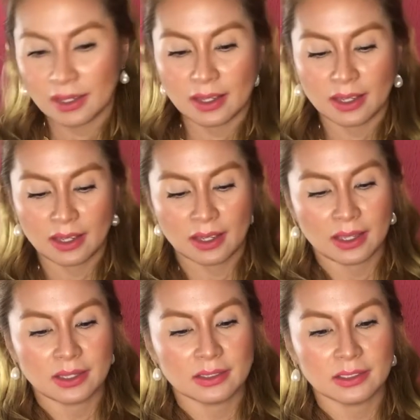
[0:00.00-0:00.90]

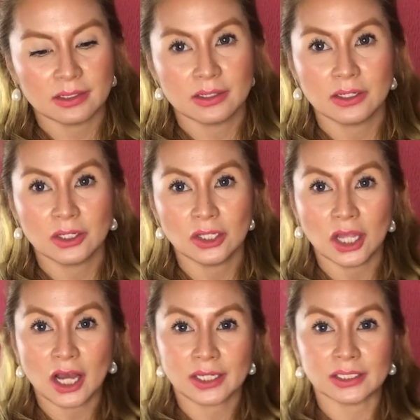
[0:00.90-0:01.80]
and
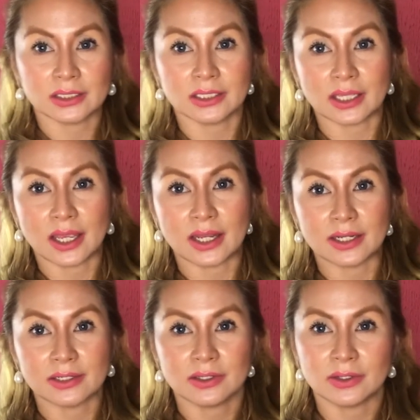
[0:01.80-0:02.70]
lock it again.
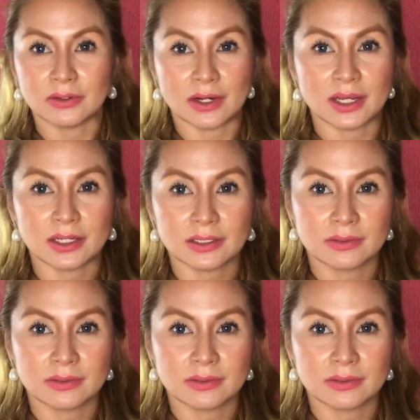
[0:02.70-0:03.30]
All right.